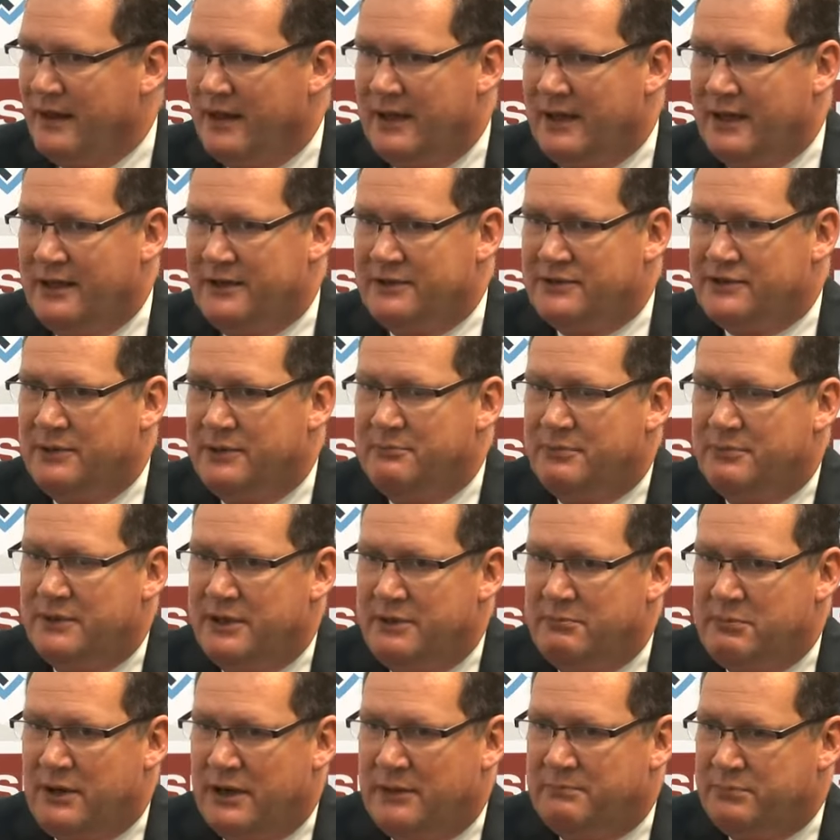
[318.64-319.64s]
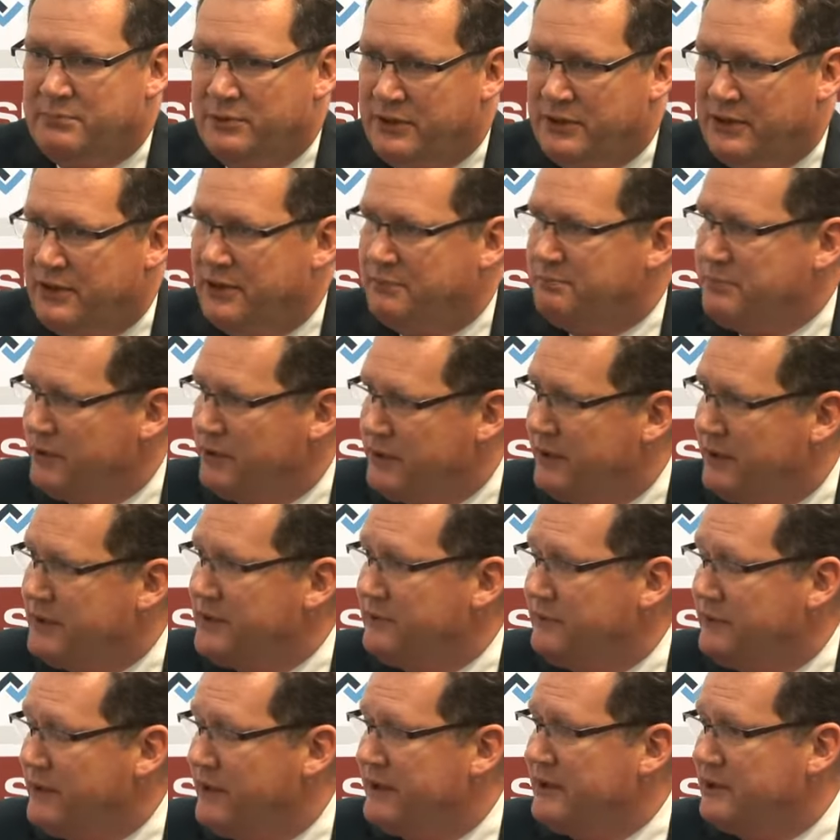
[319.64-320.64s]
And simply by putting a
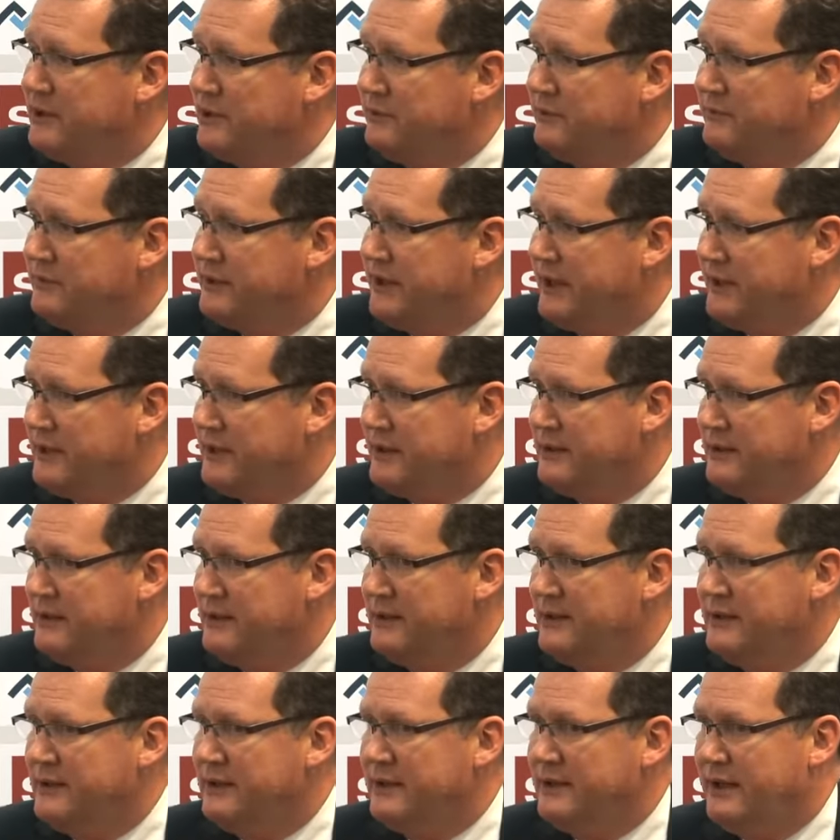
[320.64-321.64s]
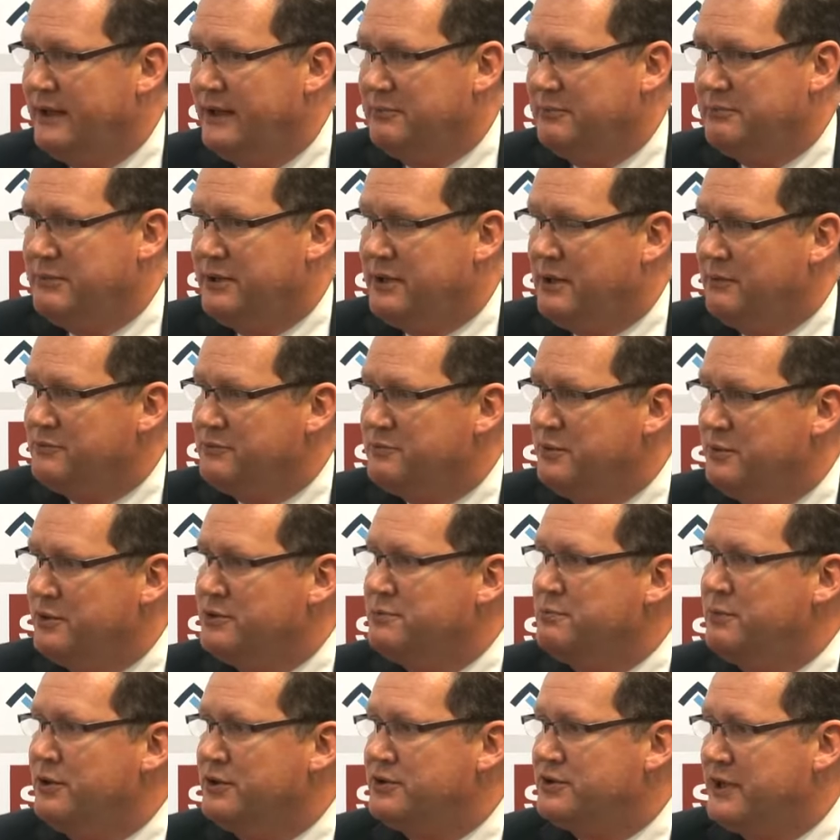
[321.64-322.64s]
protective layer over that, it becomes
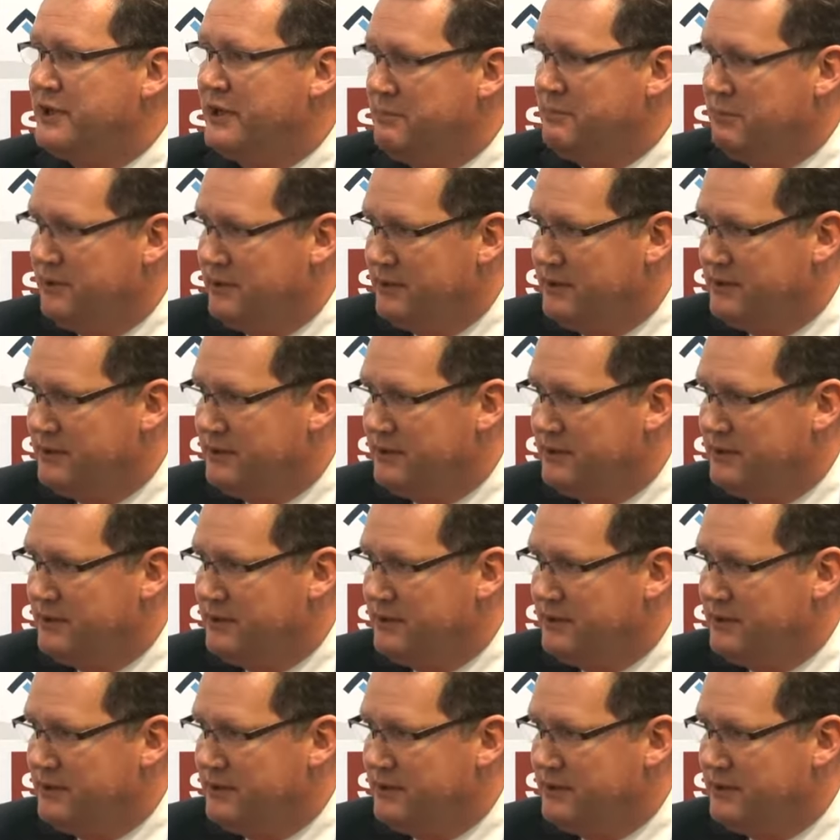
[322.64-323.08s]
much more stable.